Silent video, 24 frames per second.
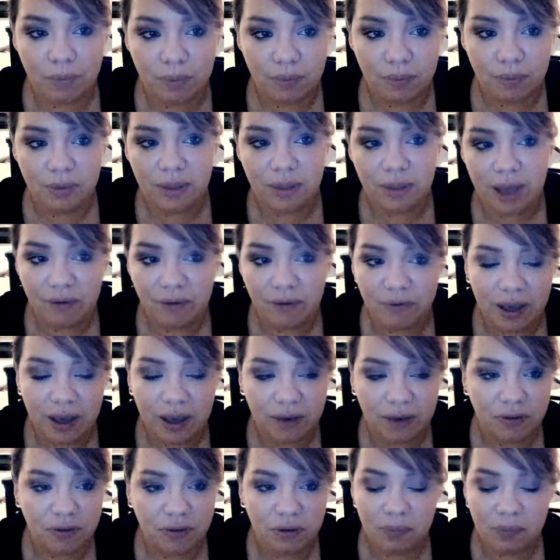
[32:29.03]
They've
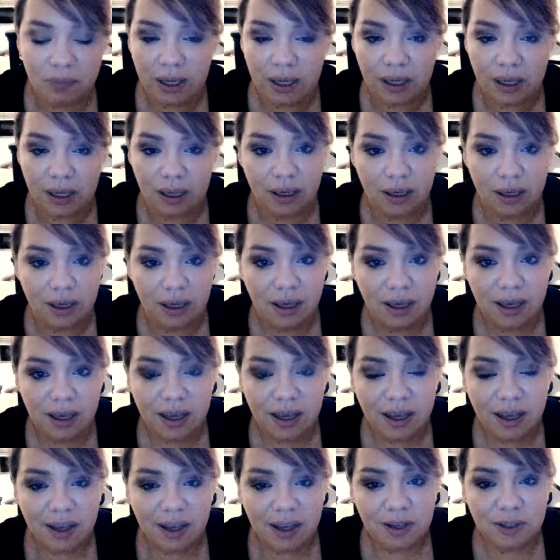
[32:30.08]
given me
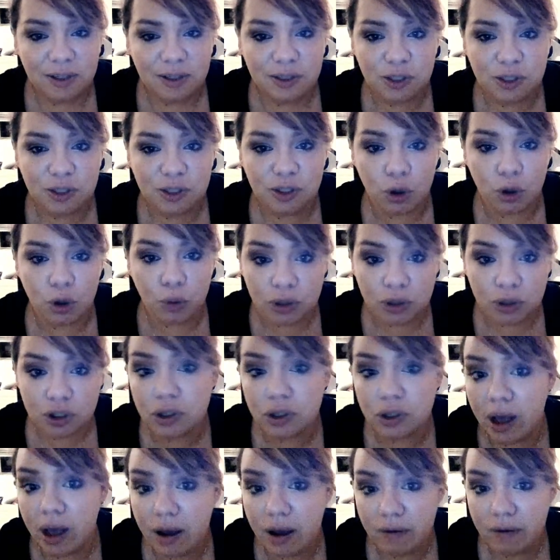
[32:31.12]
so much
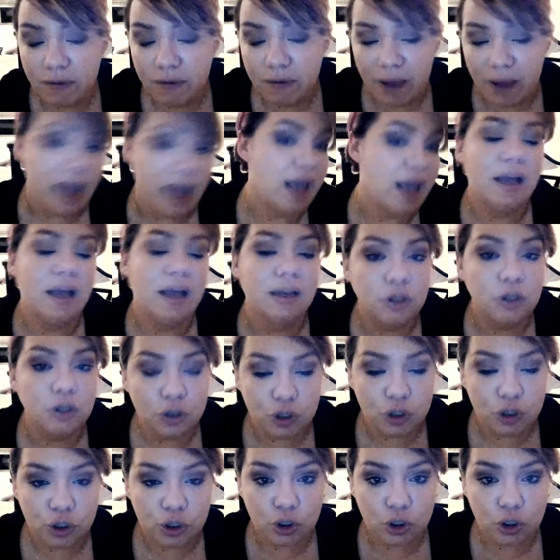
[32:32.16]
love and
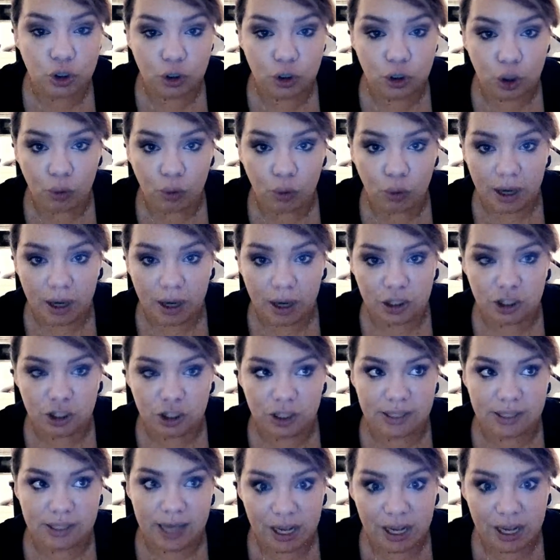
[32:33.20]
so much
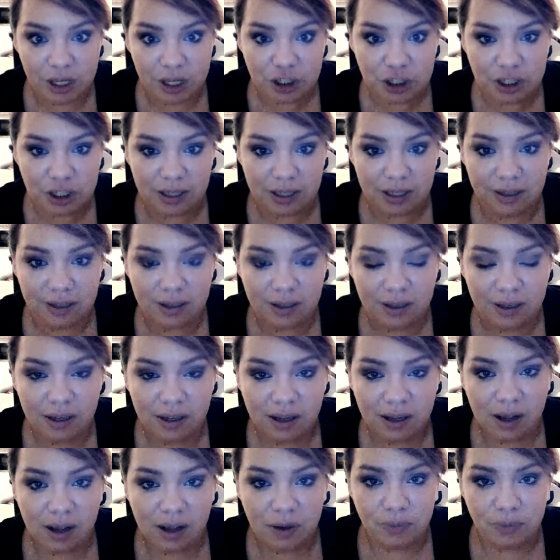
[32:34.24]
attention
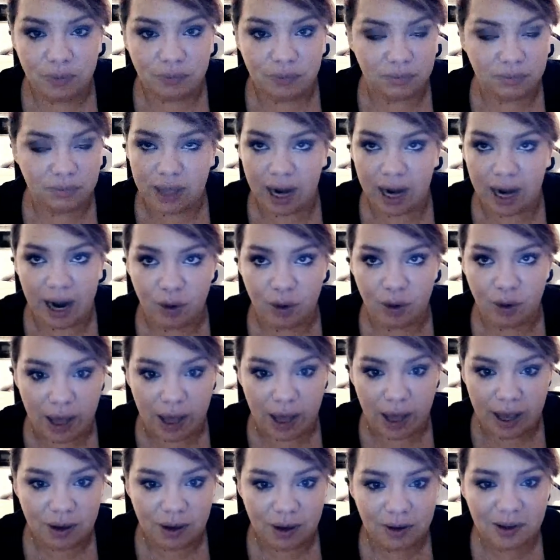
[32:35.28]
that I don't
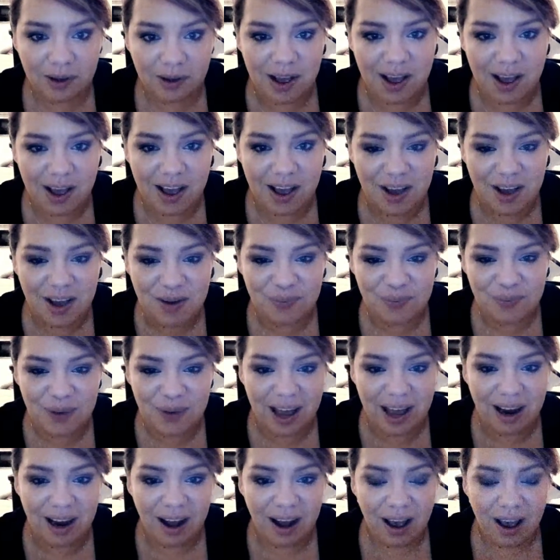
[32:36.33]
like,
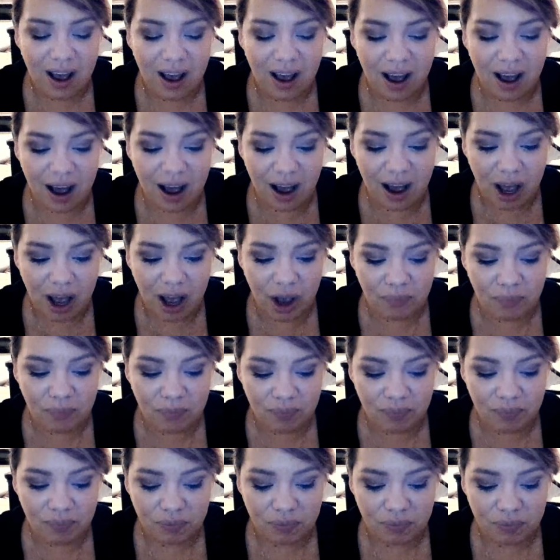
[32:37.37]
but
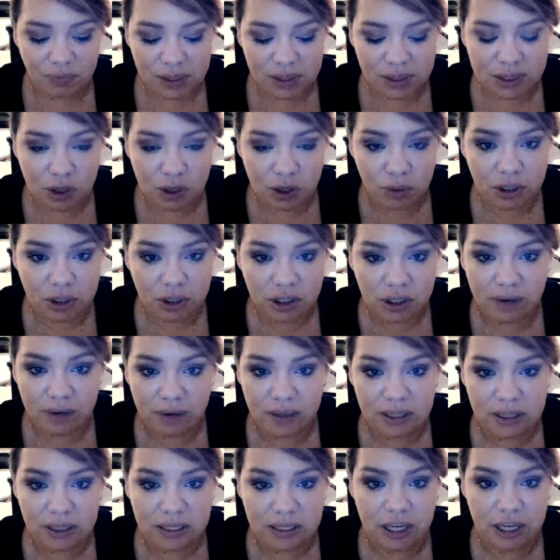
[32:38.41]
so much love
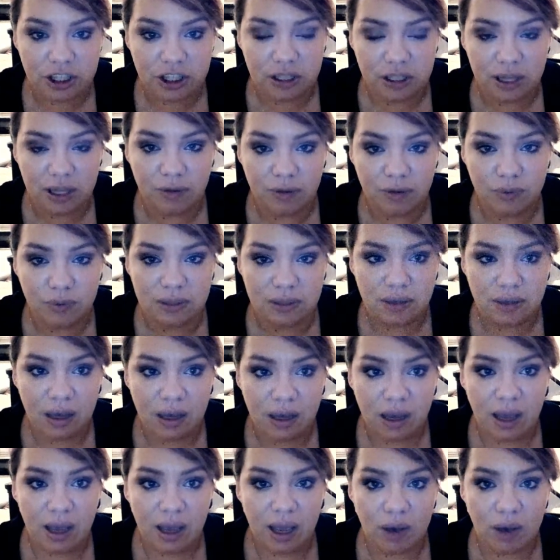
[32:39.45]
and attention that it
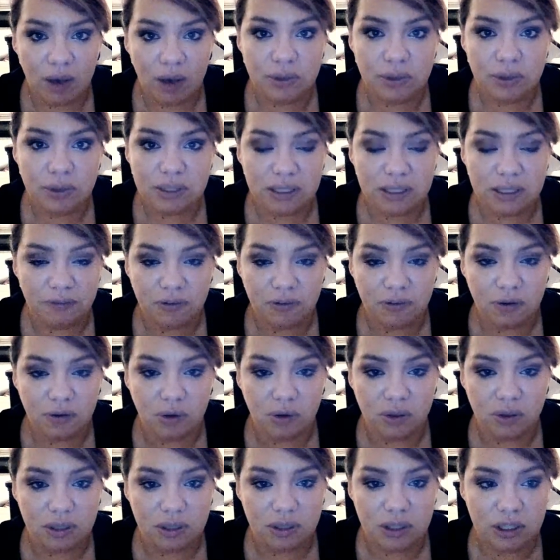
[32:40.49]
was
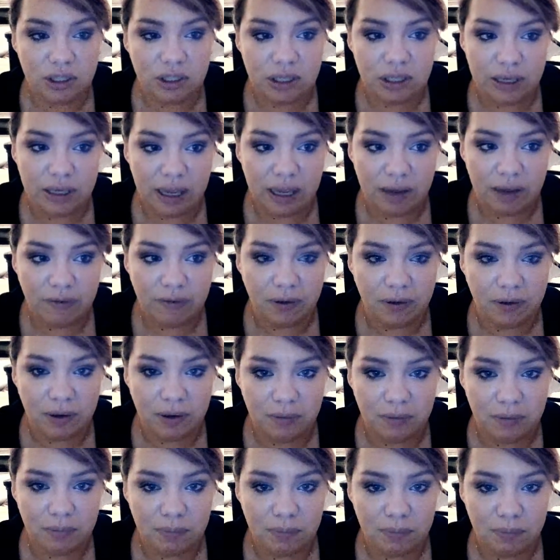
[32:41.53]
difficult to
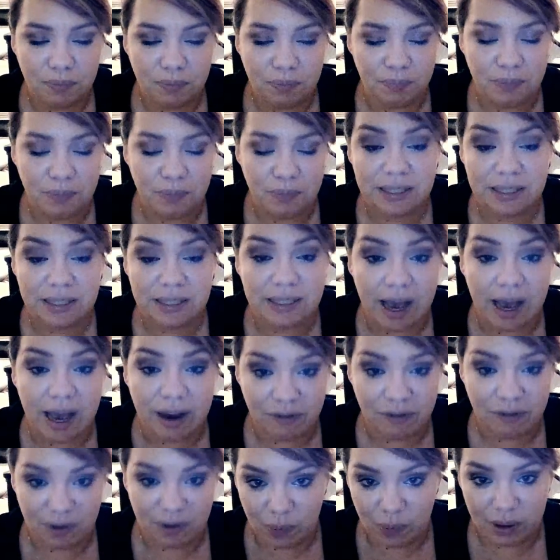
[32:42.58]
even be sad
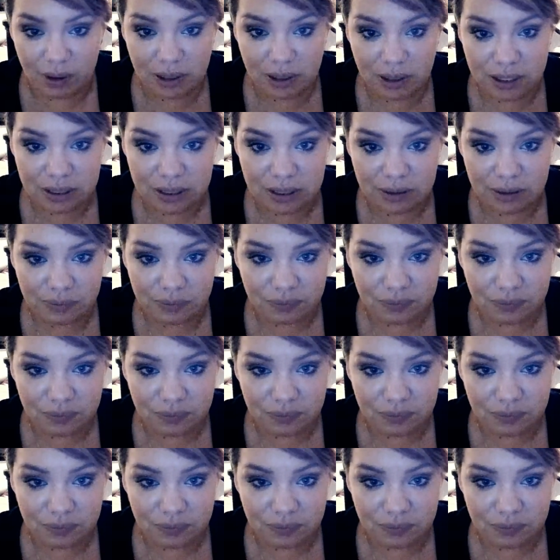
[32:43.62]
if I wanted to.